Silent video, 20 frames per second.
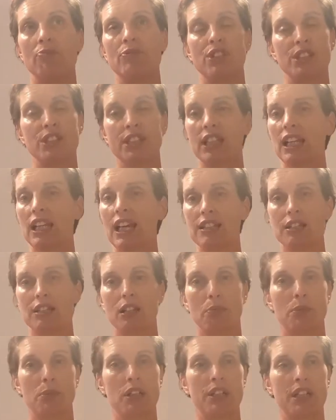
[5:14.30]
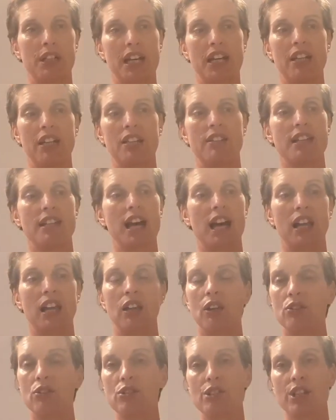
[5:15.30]
just the last couple of days at
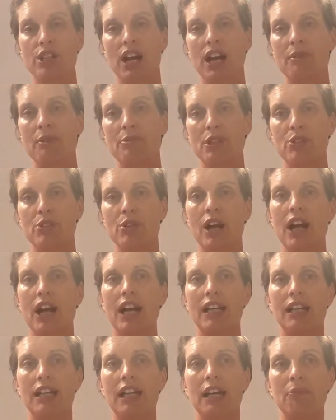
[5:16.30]
lunchtime to try